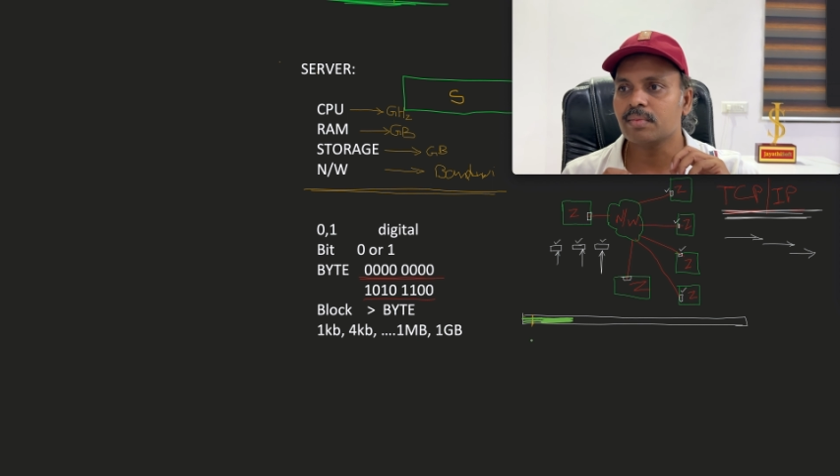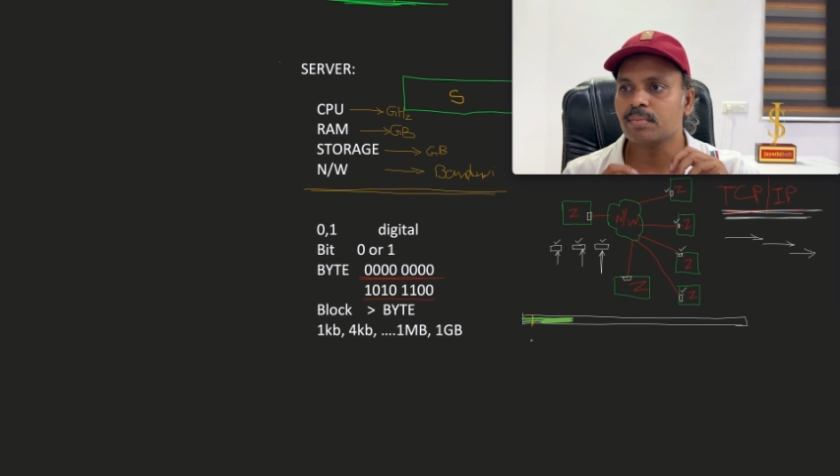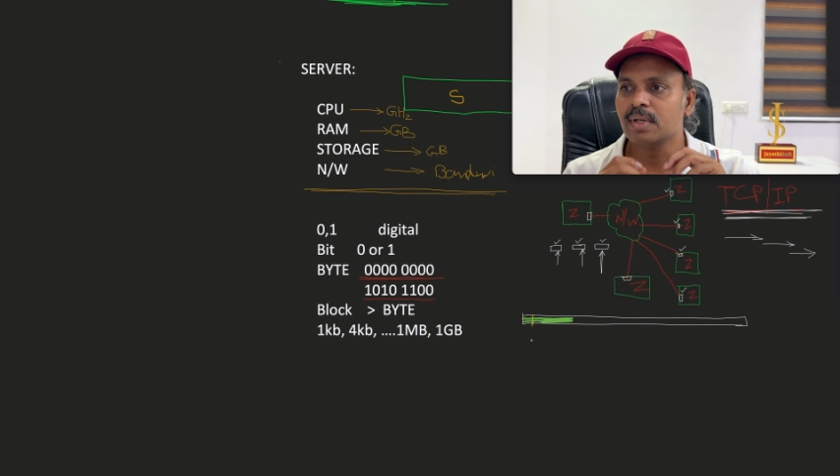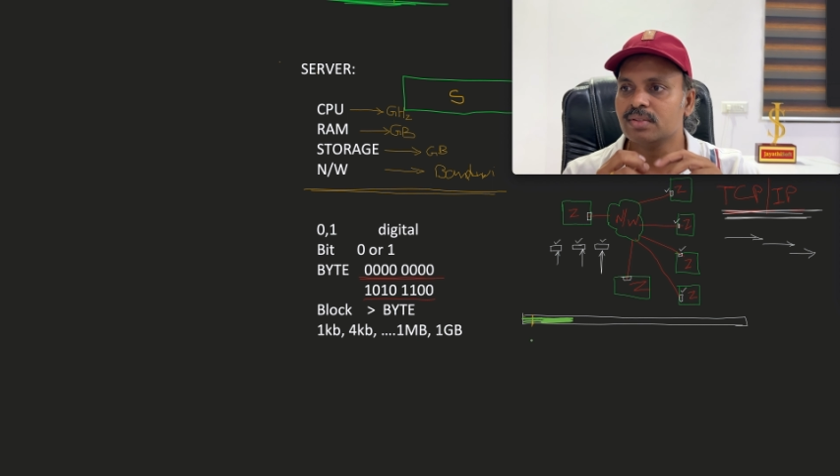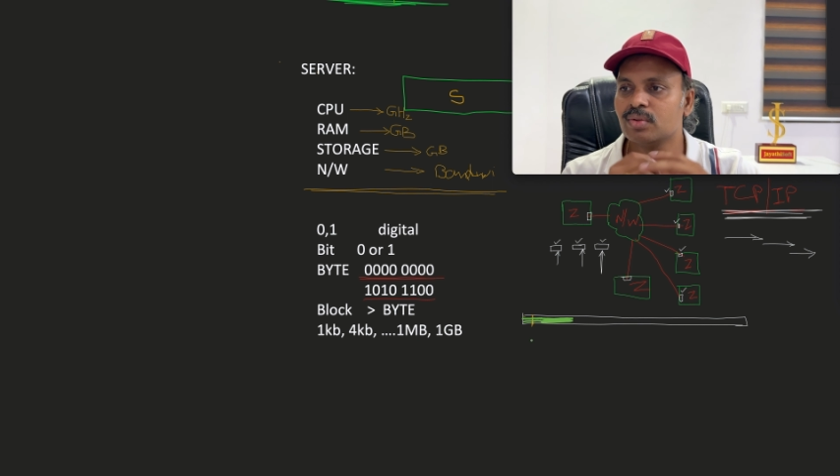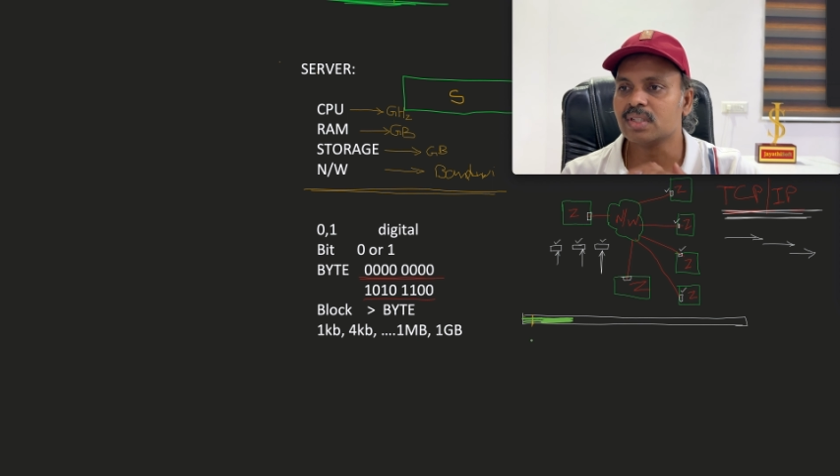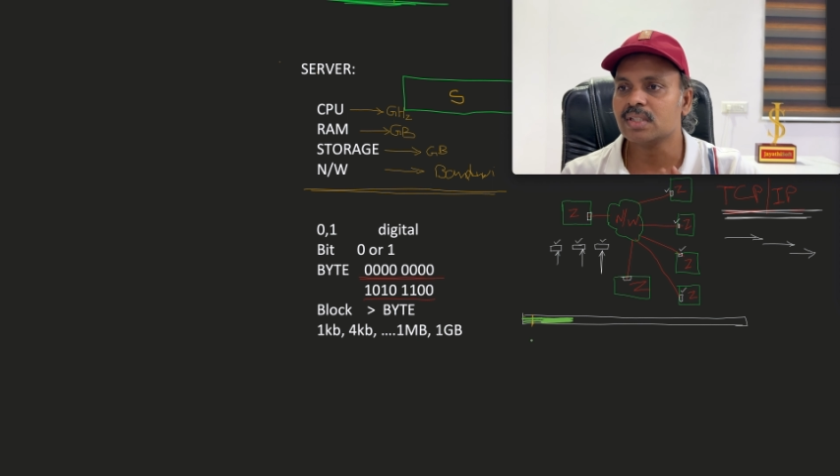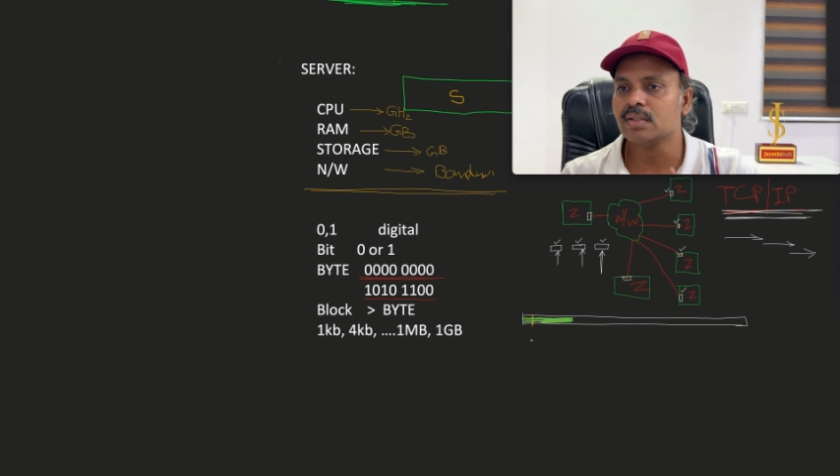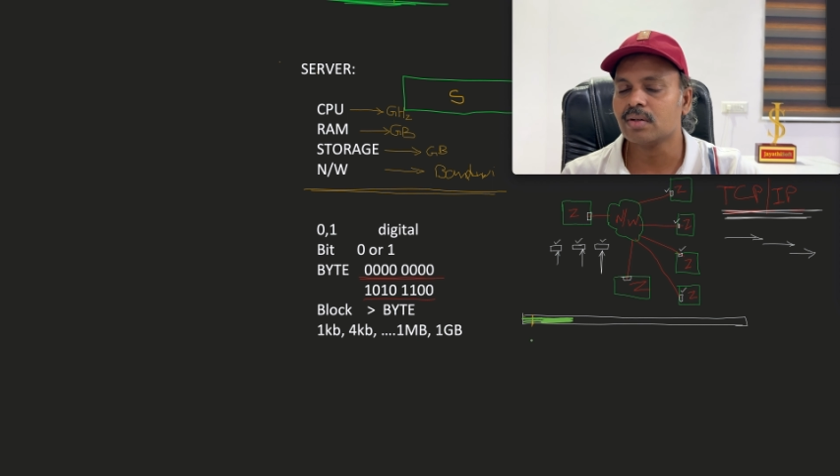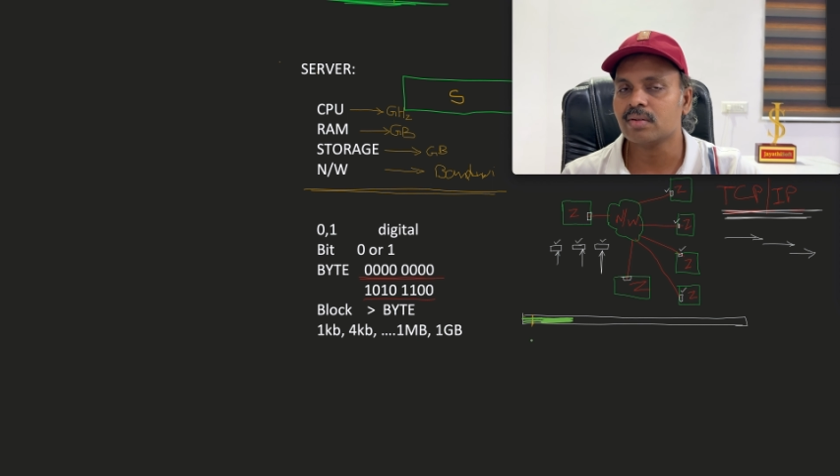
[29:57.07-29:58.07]
please note
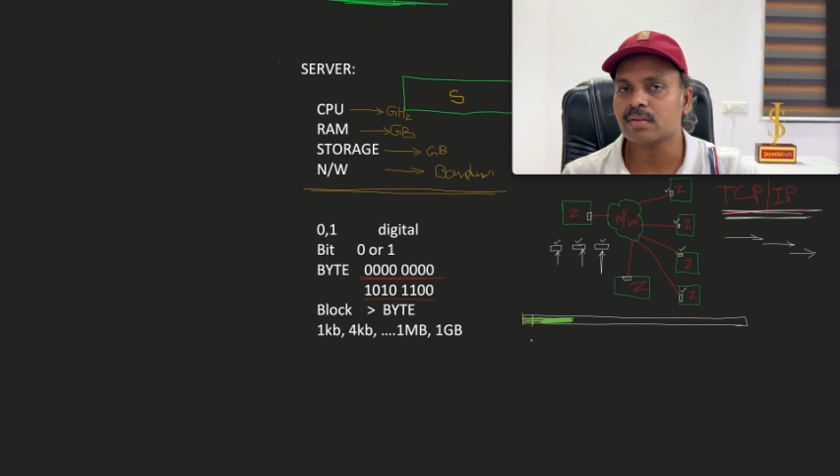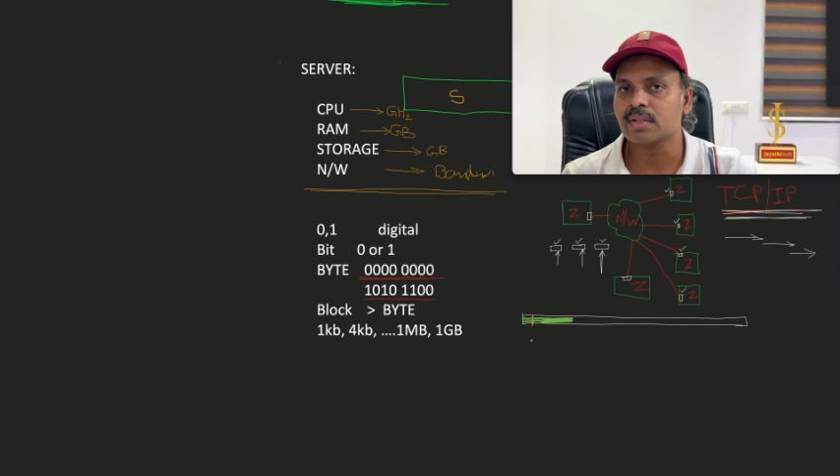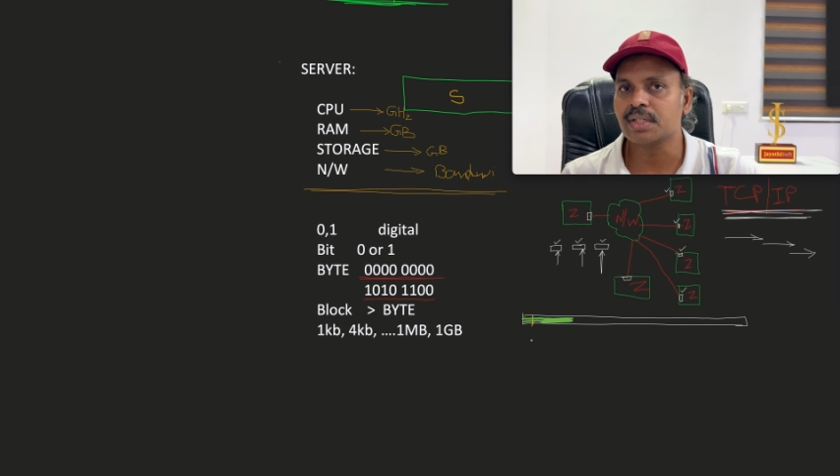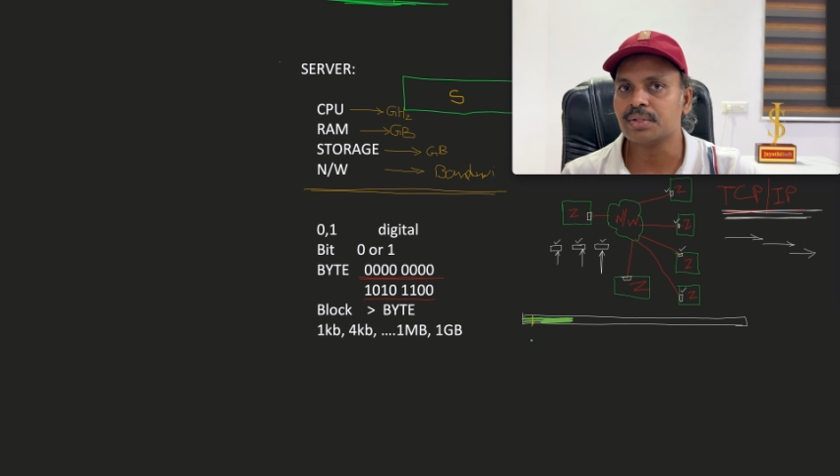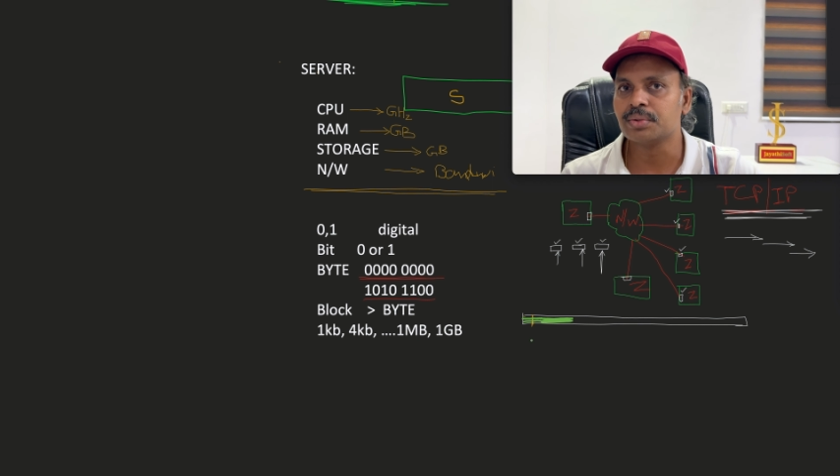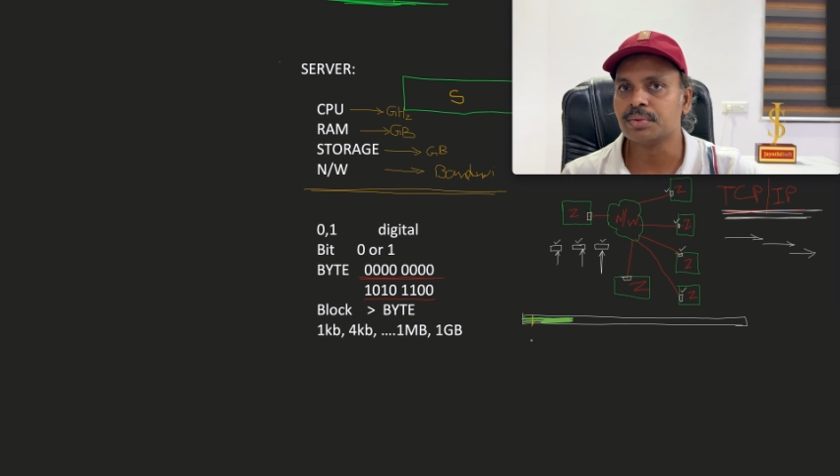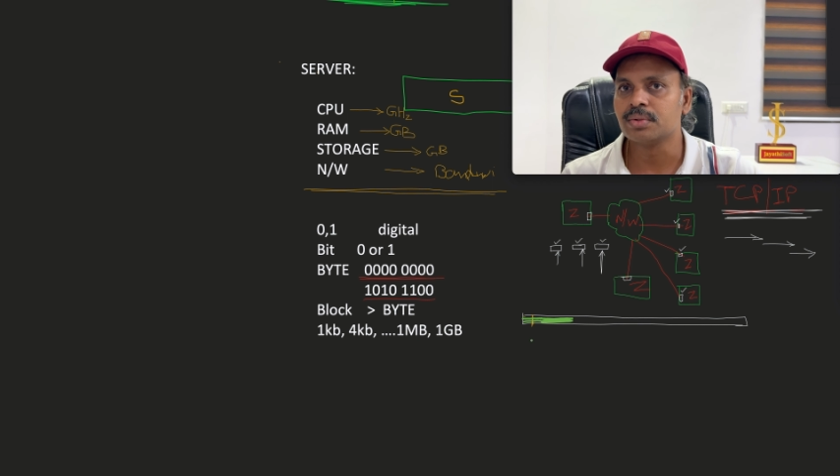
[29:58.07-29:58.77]
it down, try to